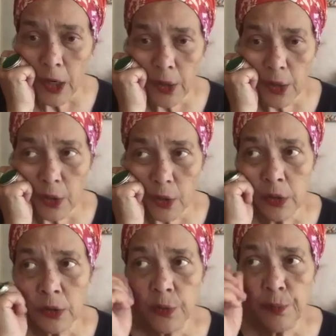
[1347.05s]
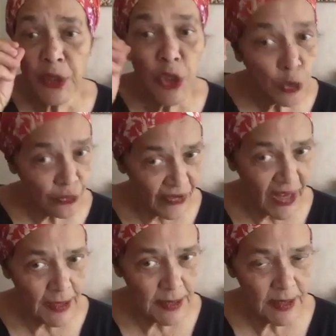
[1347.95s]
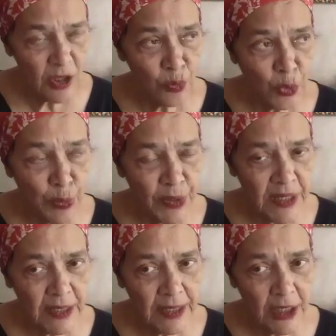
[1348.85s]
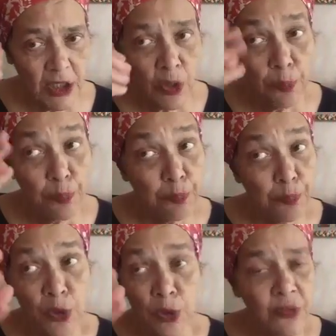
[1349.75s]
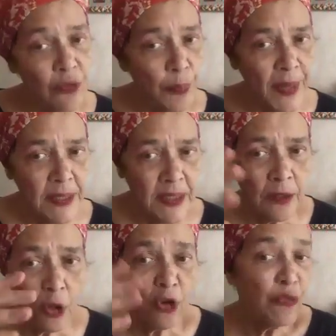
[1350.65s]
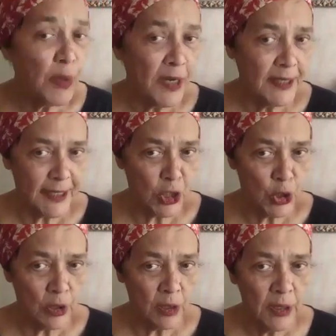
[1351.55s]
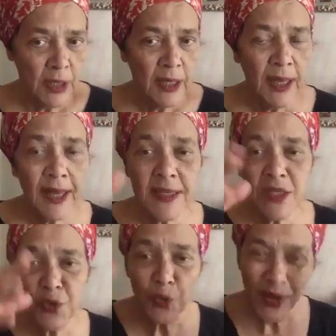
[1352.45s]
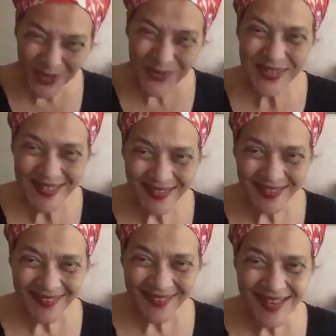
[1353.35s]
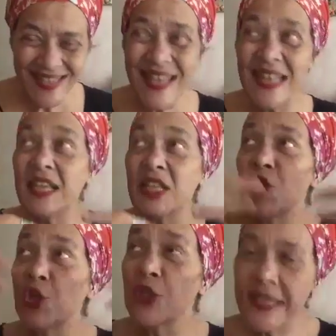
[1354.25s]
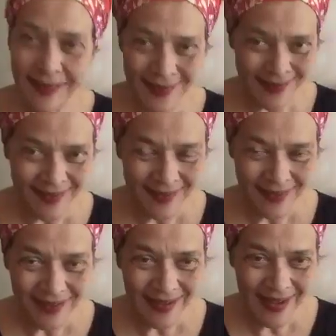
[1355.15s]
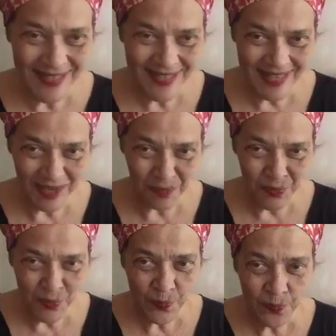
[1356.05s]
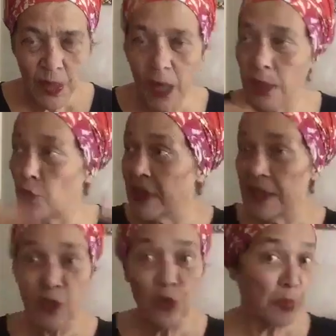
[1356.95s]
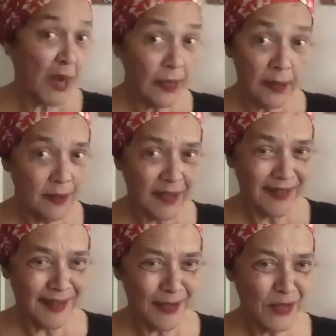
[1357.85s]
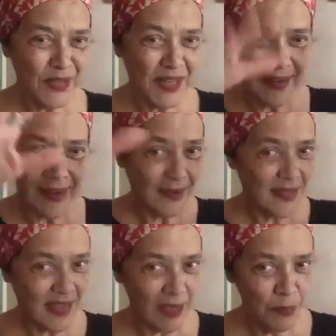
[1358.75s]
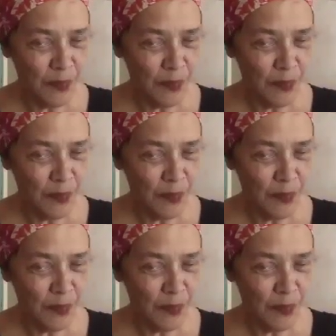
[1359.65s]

But you find some beautiful painting of plantation. And so what you see is an exotic landscape. And you see some black in that exotic landscape.